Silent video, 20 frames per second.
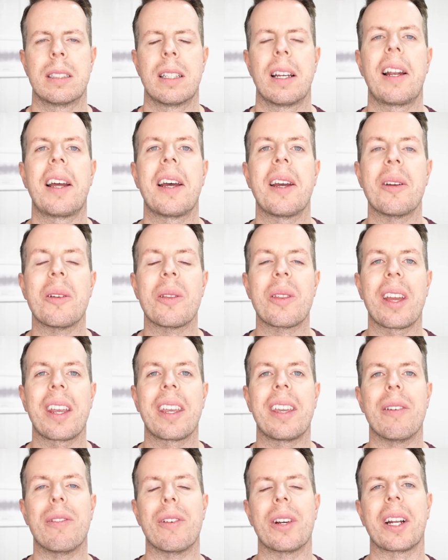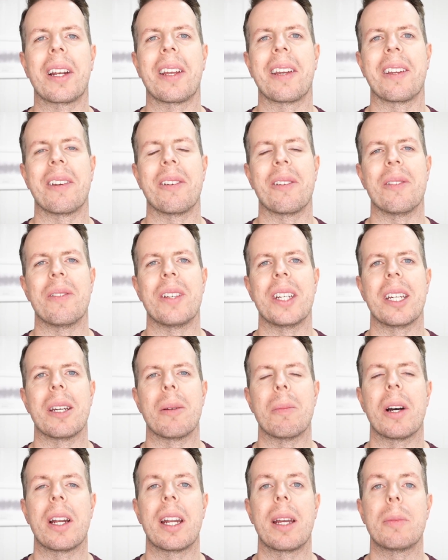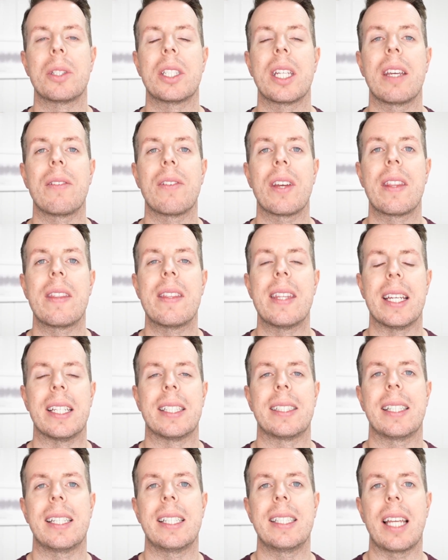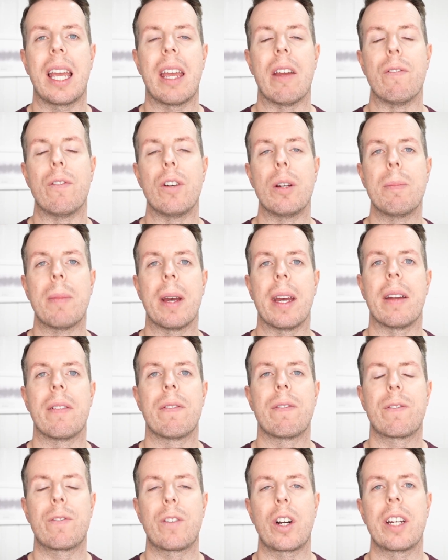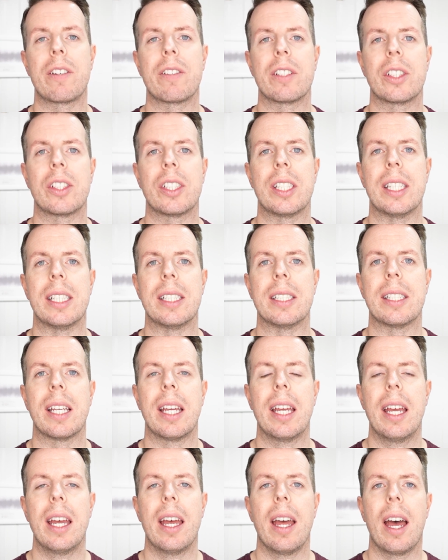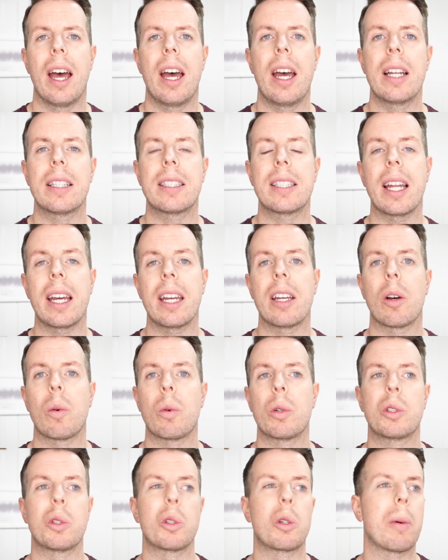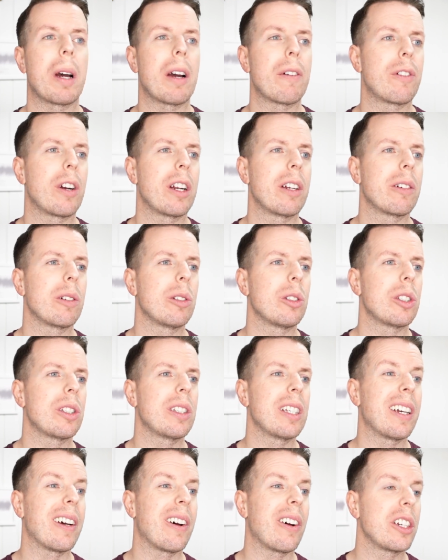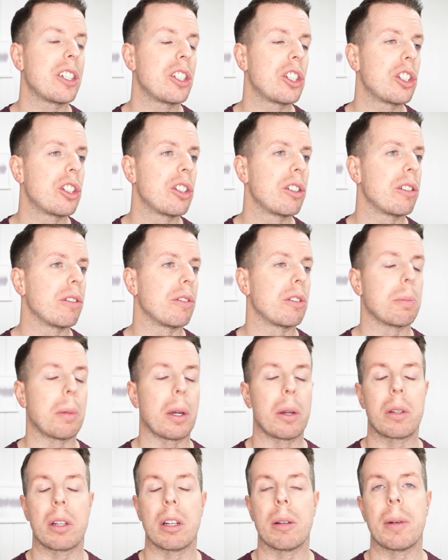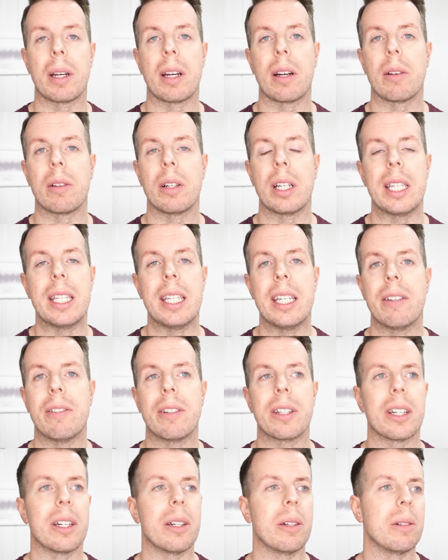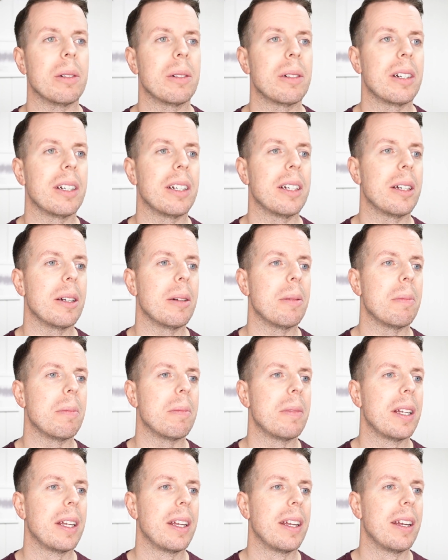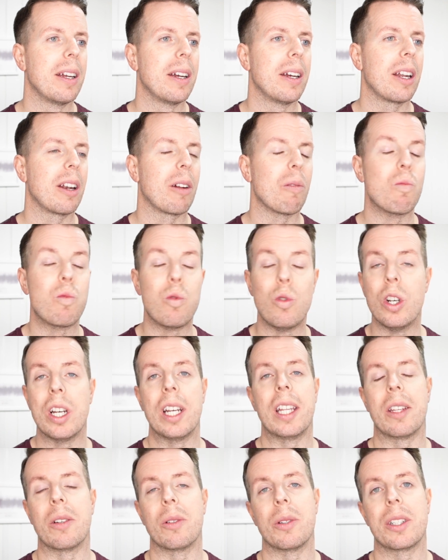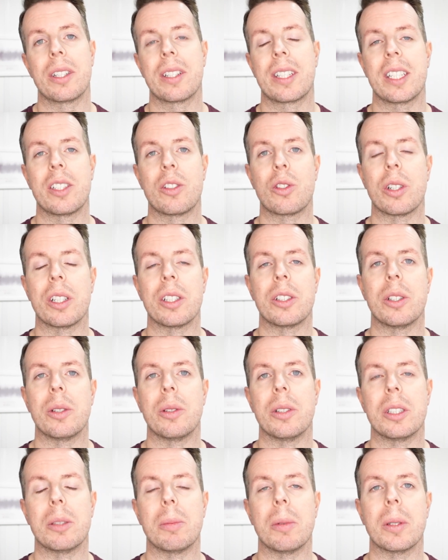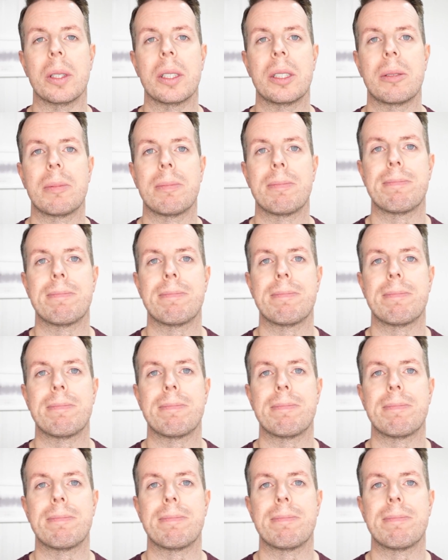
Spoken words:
Hello, thank you for clicking on the video. My name's Steve and this is Everyman Fragrances. Today I want to talk about a fragrance that I should have spoken about a year ago. And I'm really annoyed I didn't try it sooner, to be honest.